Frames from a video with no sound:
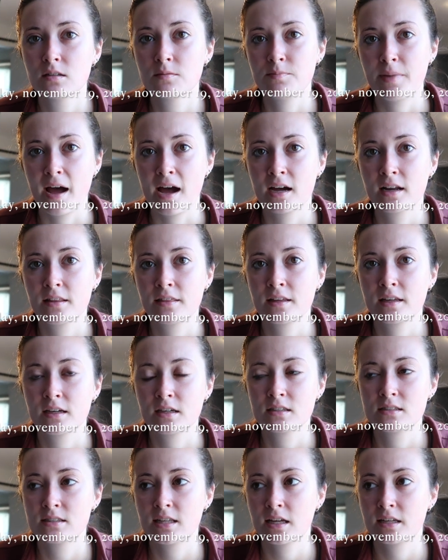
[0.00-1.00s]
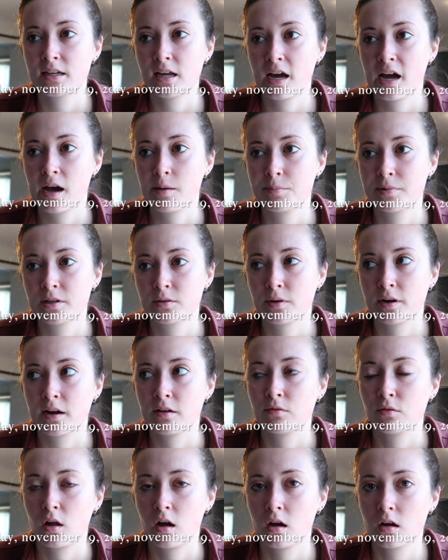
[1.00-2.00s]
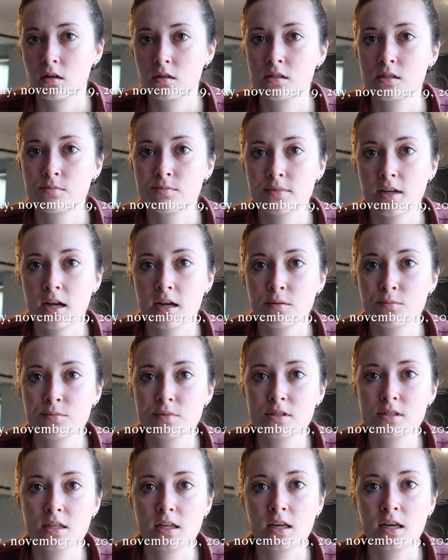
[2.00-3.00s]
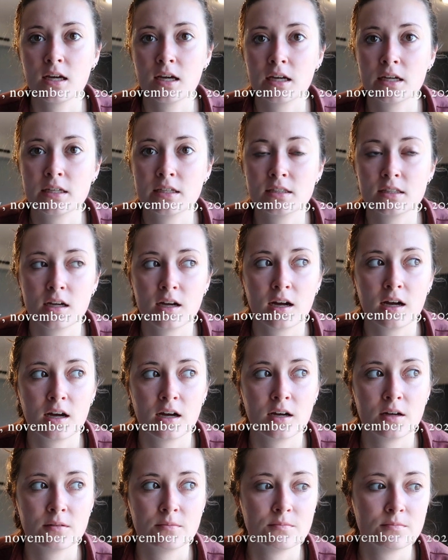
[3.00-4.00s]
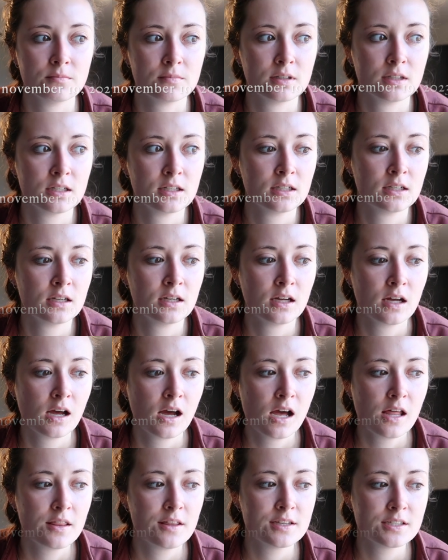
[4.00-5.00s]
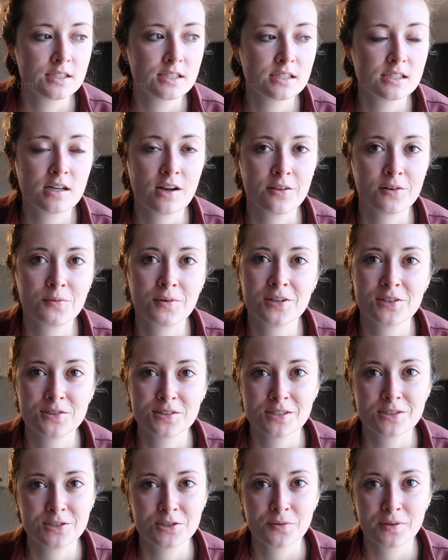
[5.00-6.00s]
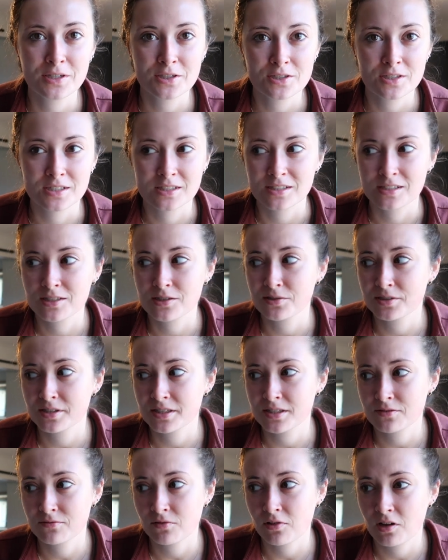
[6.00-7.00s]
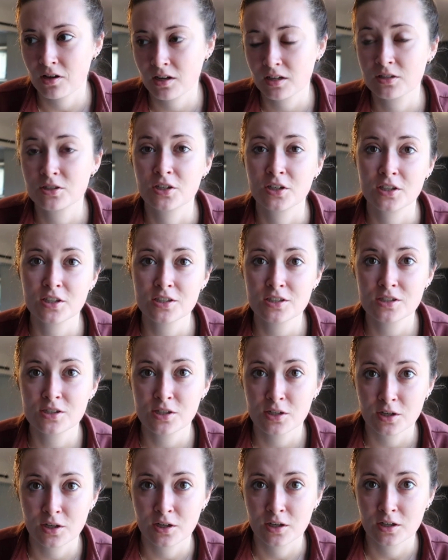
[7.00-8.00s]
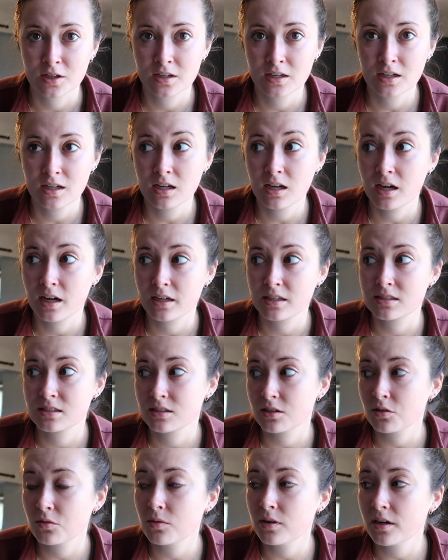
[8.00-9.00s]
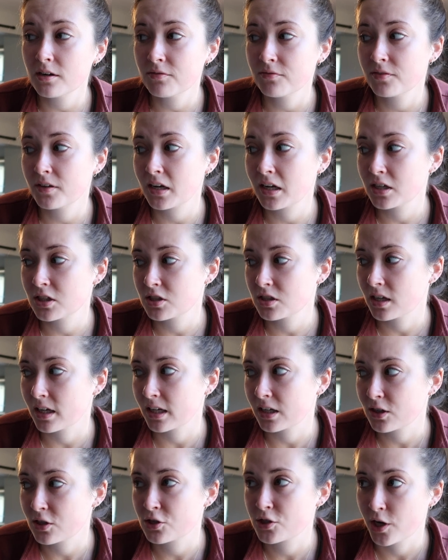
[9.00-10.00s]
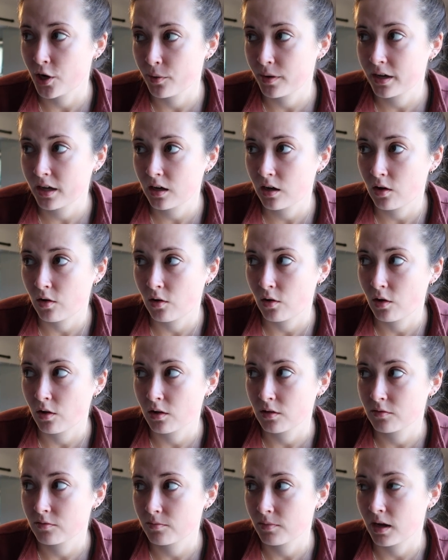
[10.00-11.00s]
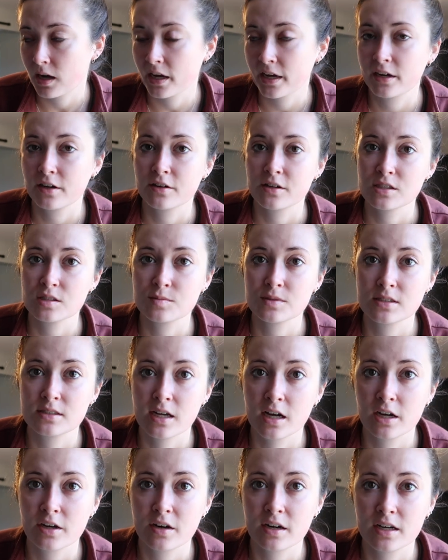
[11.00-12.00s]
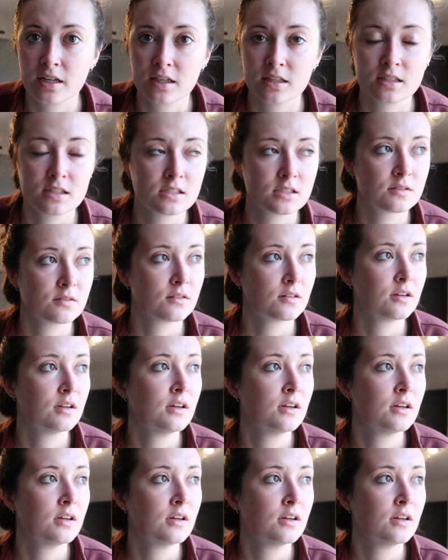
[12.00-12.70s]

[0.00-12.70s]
bad things tend to happen when I vlog sometimes, and this is another one of the situations. So this vlog took a turn. I still want to finish like showing all of my Christmas decorating in this